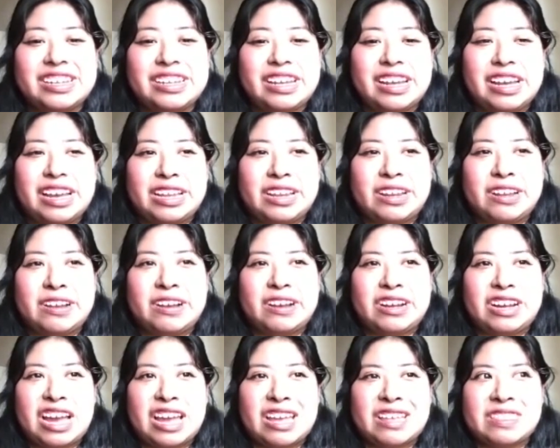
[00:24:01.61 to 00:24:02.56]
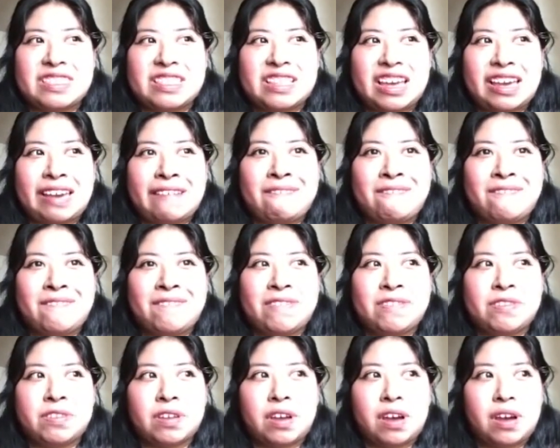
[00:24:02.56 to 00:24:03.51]
I know
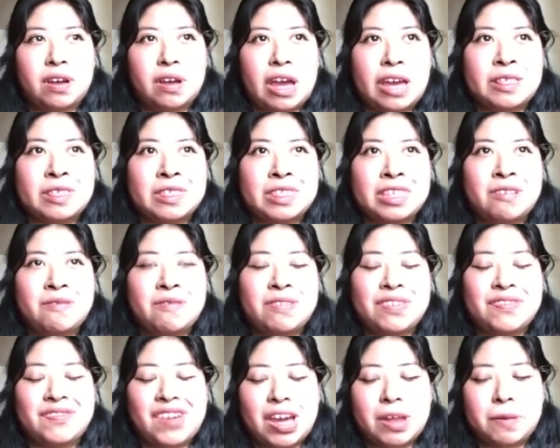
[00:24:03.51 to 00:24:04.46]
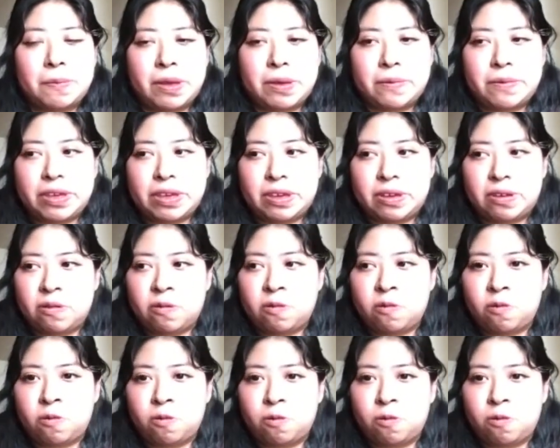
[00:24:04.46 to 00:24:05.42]
I think we've had maybe
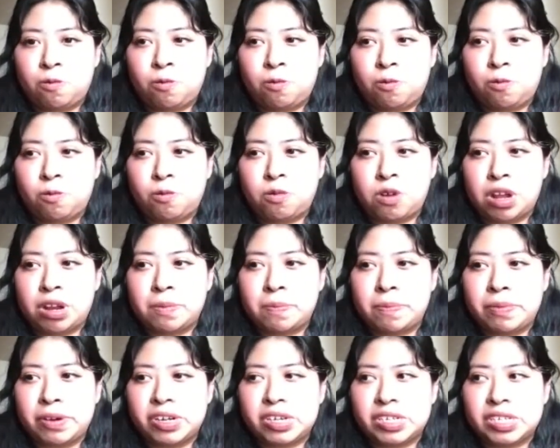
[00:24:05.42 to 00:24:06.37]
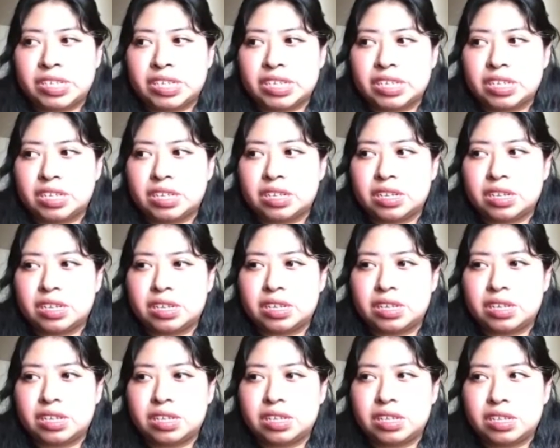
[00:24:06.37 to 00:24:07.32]
one
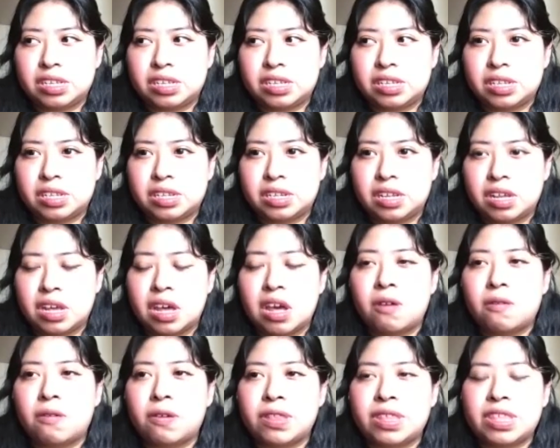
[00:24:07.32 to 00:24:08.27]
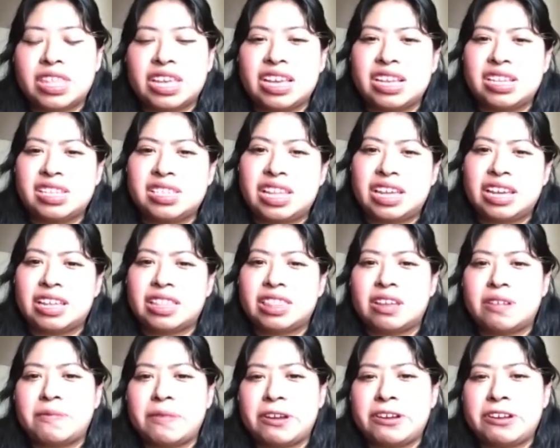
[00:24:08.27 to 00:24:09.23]
person. Well, the thing is, like,
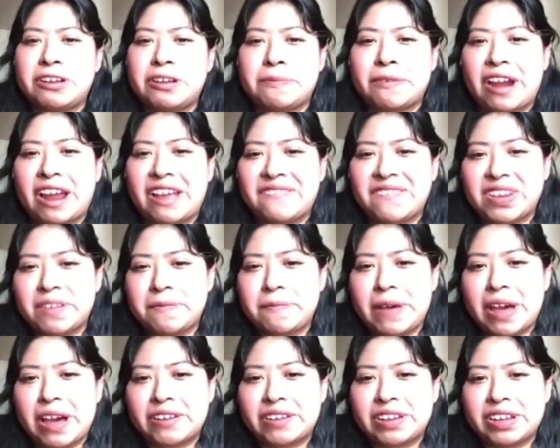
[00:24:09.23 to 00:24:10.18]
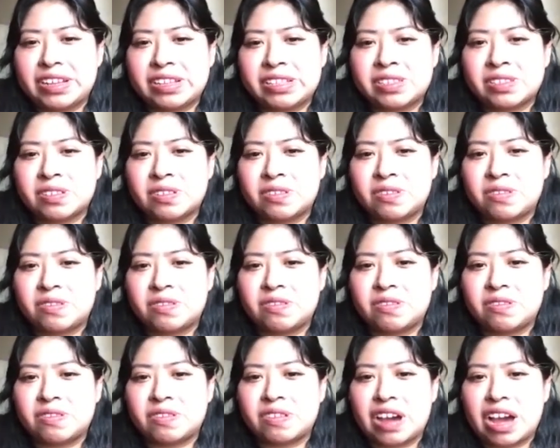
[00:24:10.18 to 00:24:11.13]
they're very private about it,
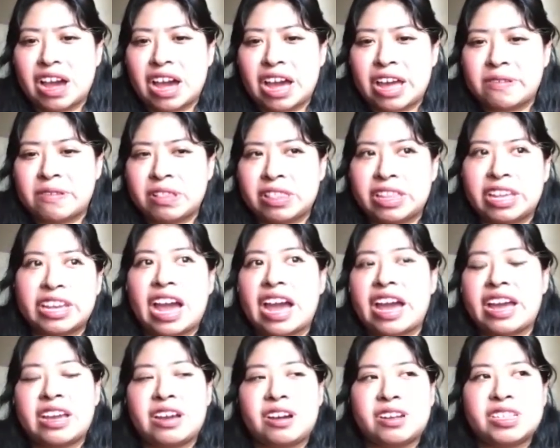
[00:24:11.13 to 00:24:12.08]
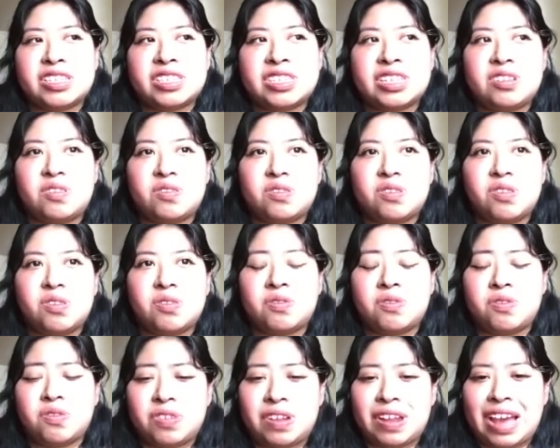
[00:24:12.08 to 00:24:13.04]
so I honestly don't know
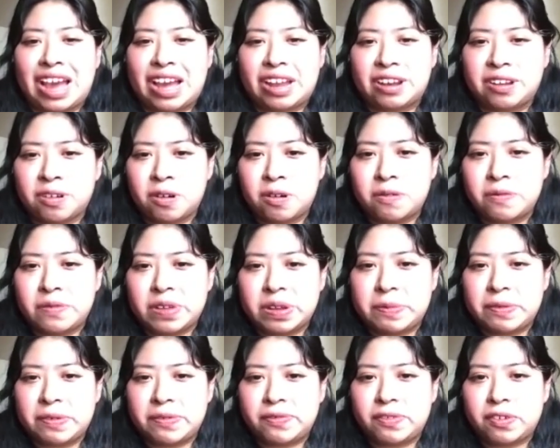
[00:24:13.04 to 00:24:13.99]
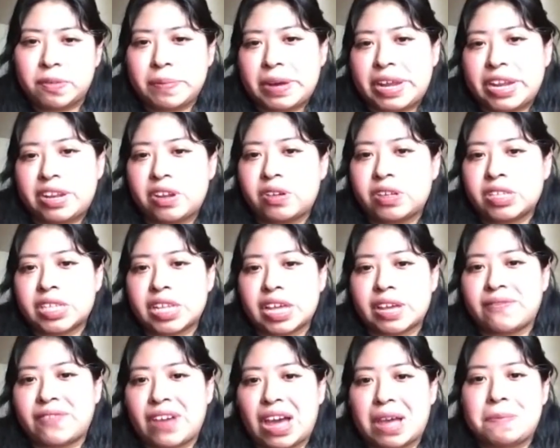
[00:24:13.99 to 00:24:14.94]
who'd had COVID before, but I know it's,
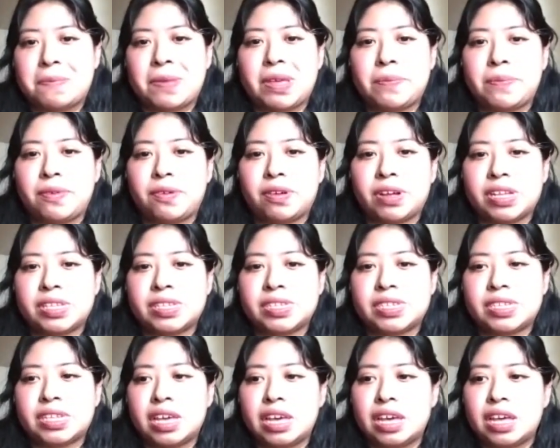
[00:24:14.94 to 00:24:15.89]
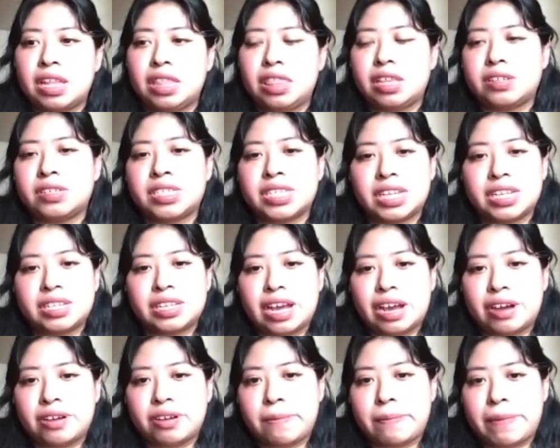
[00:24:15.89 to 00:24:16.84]
like, 5 people, because they'll send
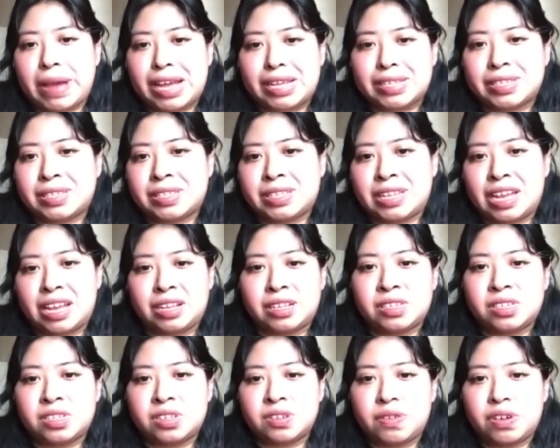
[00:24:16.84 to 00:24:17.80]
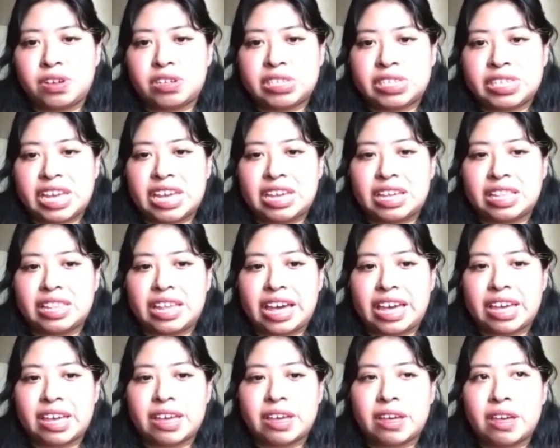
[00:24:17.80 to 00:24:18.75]
out a mass text to us saying, like,